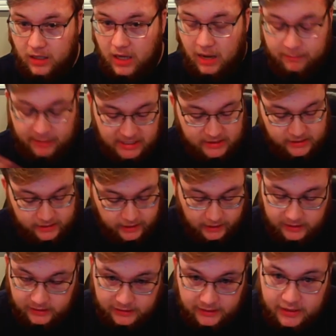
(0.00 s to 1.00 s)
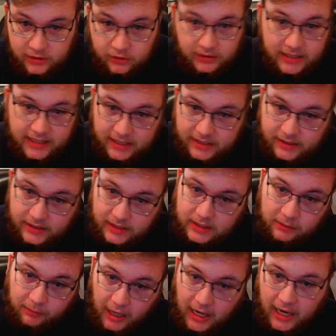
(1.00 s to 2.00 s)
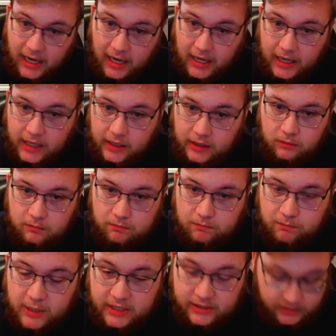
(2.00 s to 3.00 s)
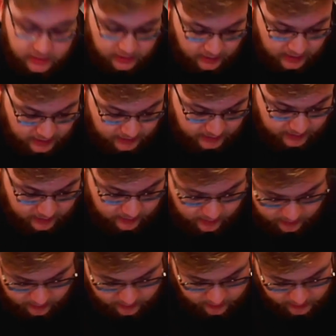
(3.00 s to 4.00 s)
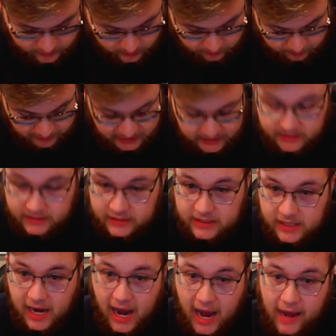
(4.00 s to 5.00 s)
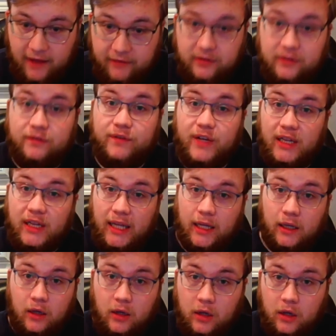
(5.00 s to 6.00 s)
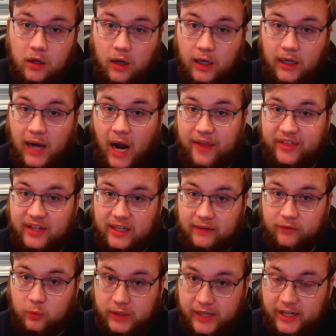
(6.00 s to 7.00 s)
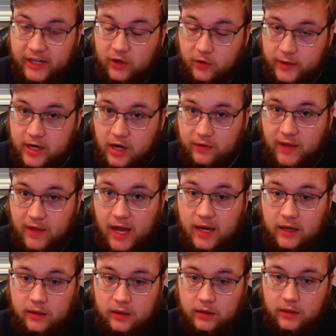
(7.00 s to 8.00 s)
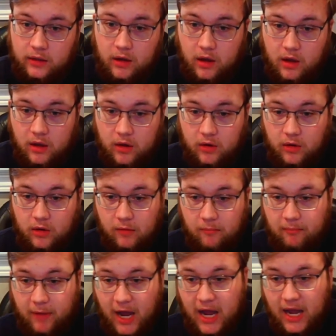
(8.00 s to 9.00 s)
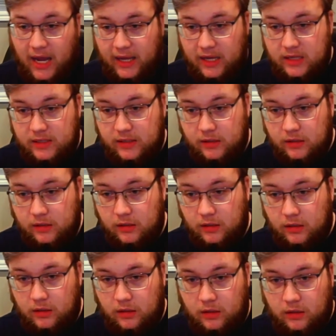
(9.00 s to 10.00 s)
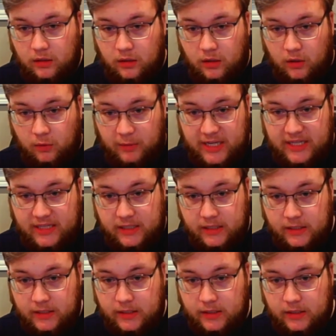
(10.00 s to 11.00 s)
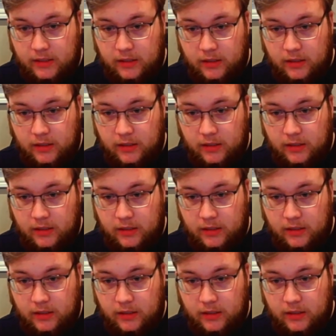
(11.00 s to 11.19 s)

A pizza clearly isn't a pie. Because guess, look, so pizzas have filling. I, I think everyone can agree on that pies or pizzas,